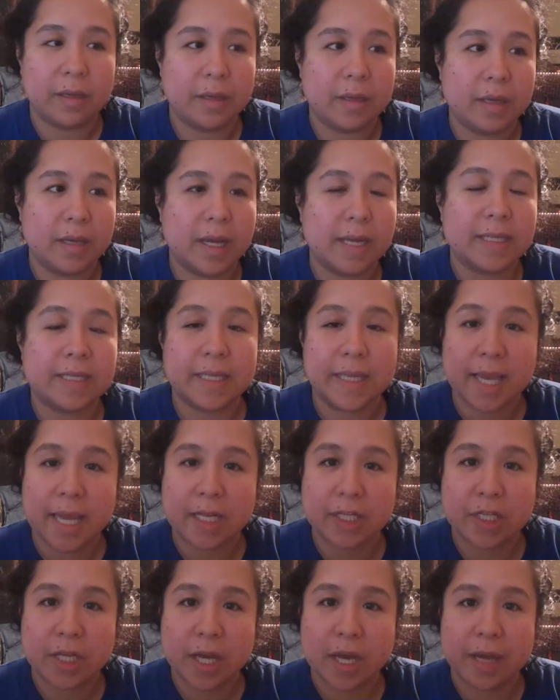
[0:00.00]
got to
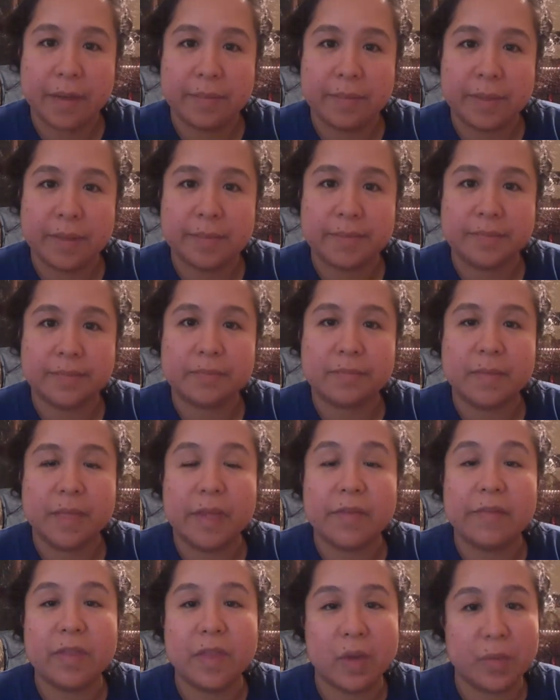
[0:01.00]
catch up,
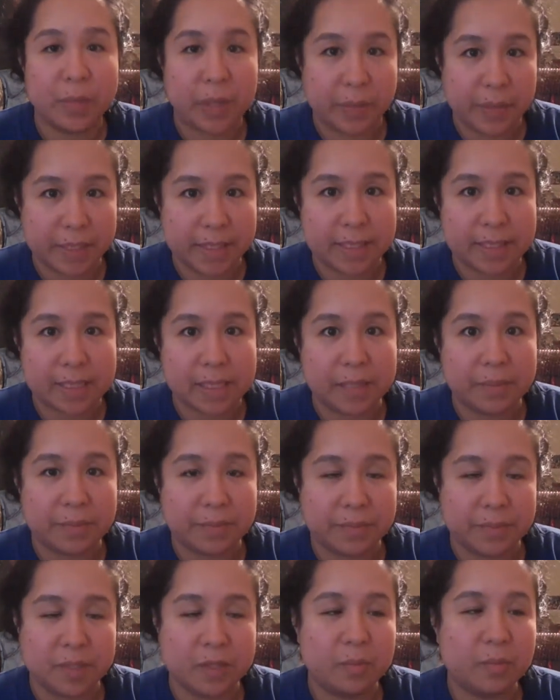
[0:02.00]
even though we went to
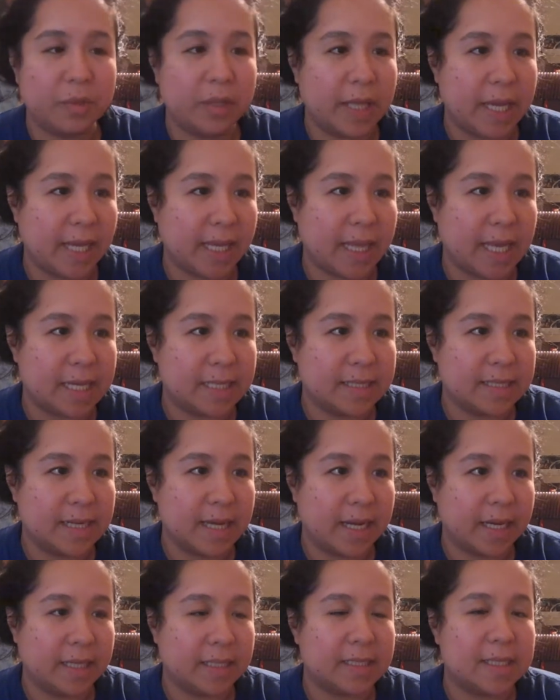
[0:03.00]
sleep super late last
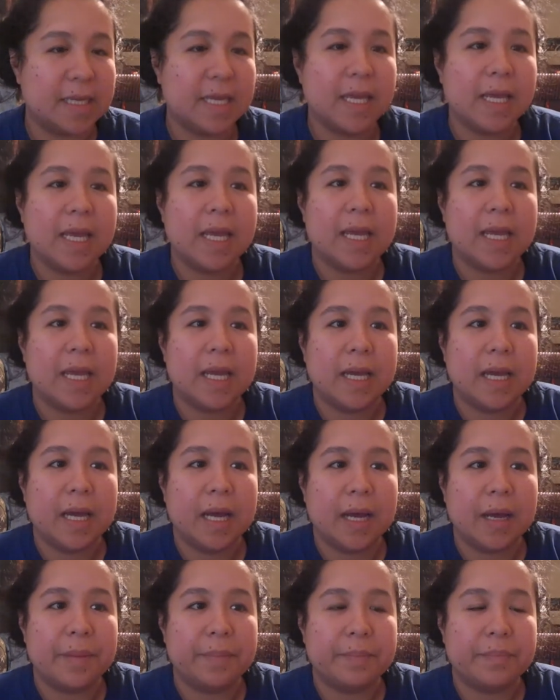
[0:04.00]
night,
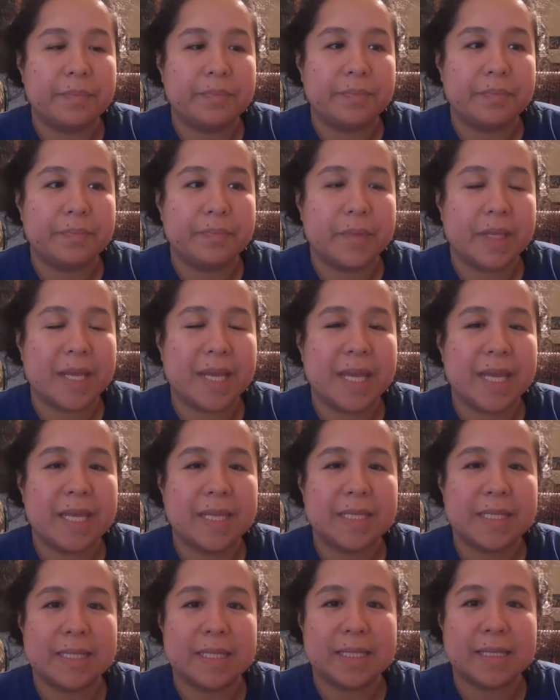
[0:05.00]

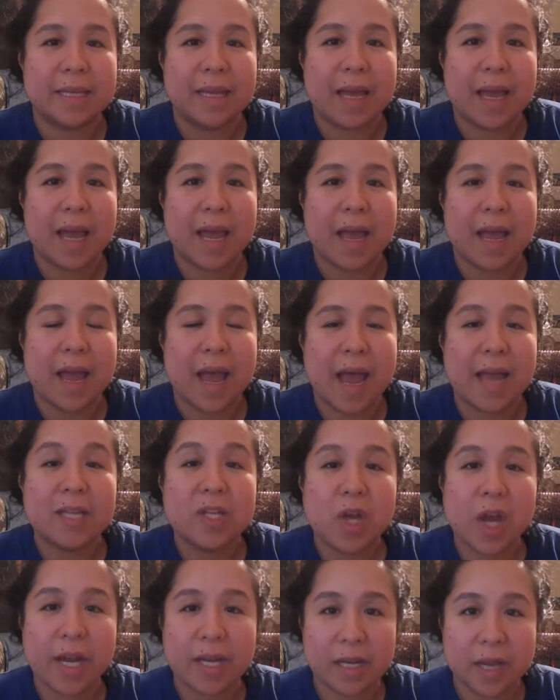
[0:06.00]
and I
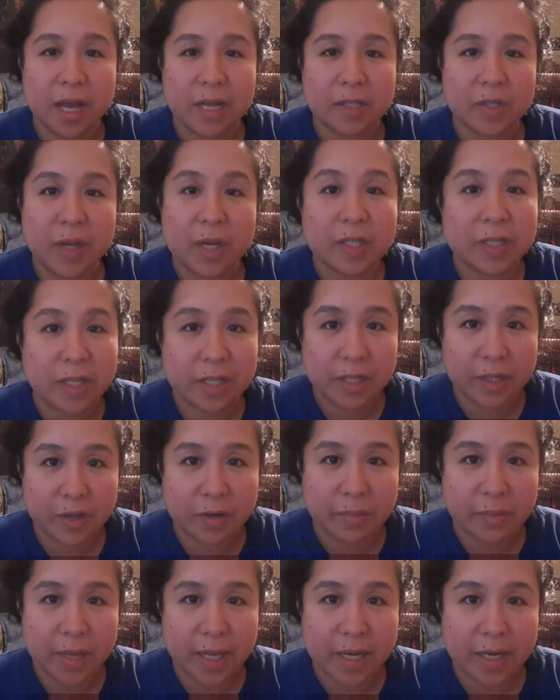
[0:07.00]
try to go
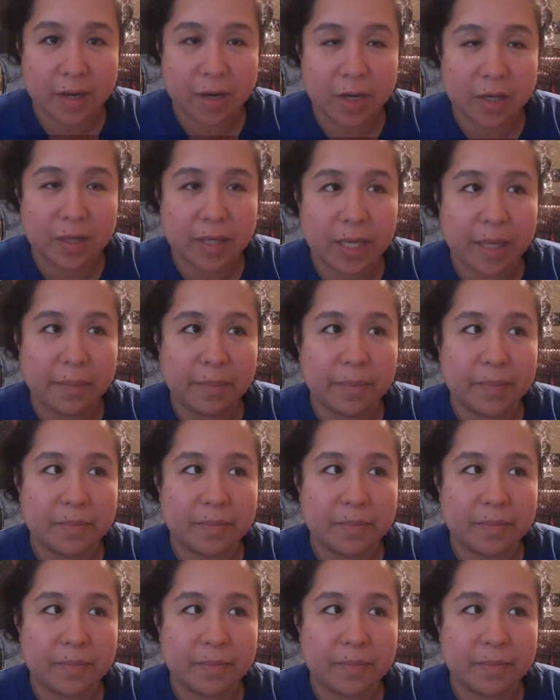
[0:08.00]
to bed early,